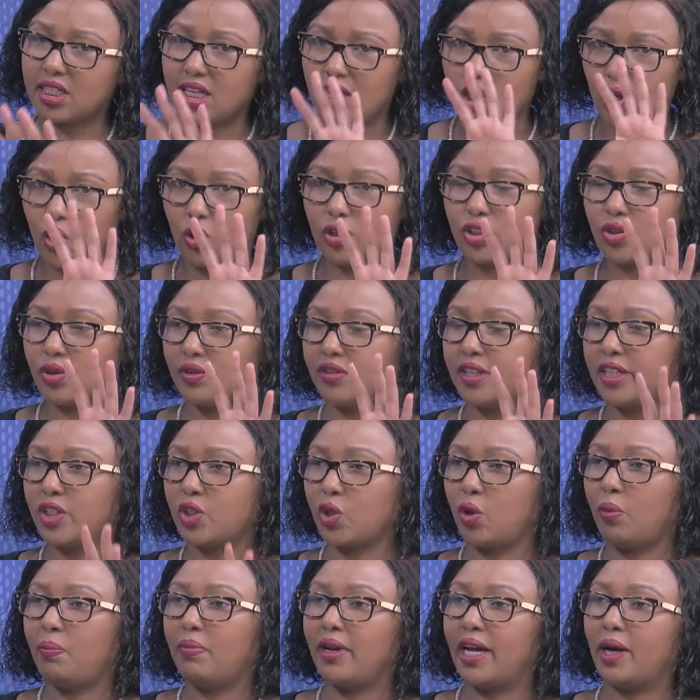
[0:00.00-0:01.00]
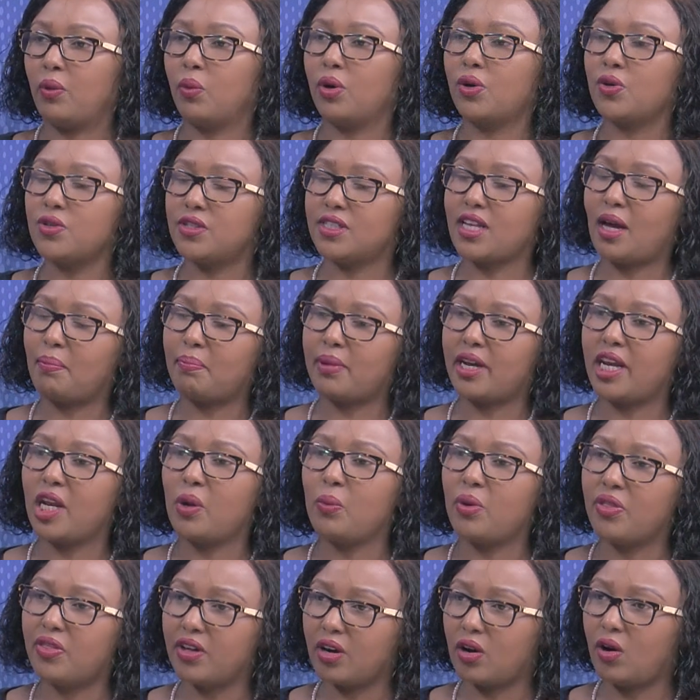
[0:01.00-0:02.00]
a lot on the top line. What is happening
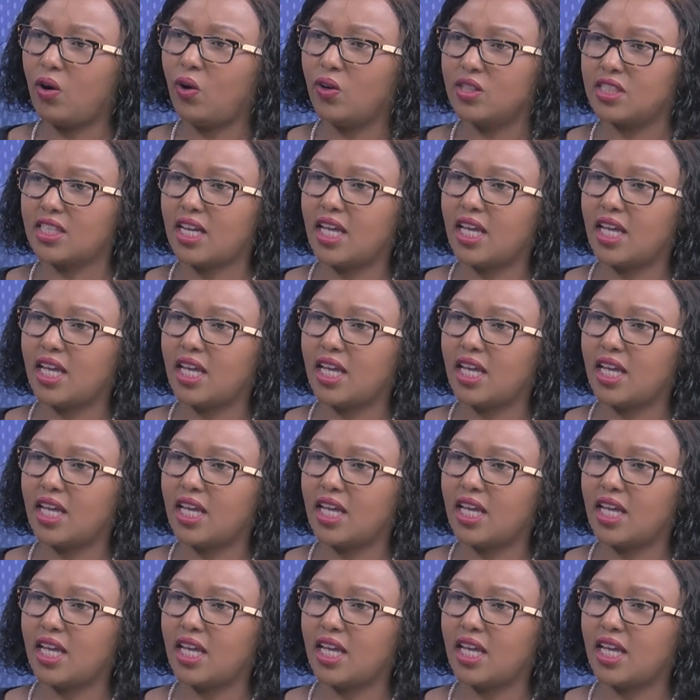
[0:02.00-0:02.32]
with the costs?